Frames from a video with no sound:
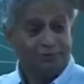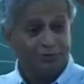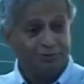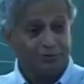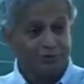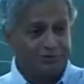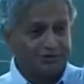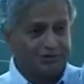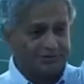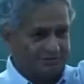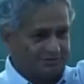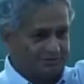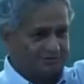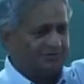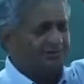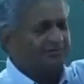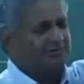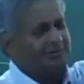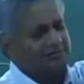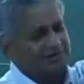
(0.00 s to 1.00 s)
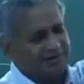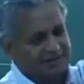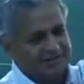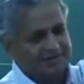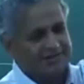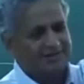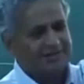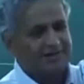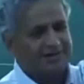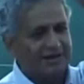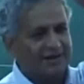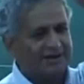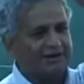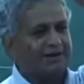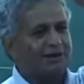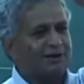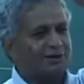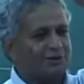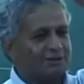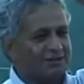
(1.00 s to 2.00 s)
two rotors, uh, let us say
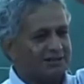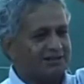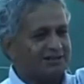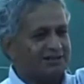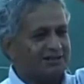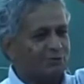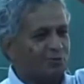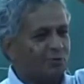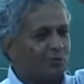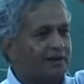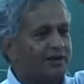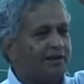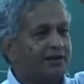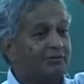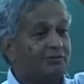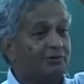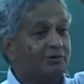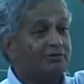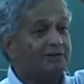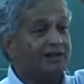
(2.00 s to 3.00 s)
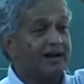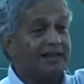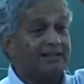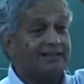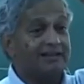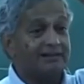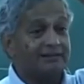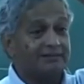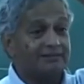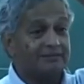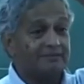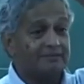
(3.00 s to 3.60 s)
contra rotating one above the other.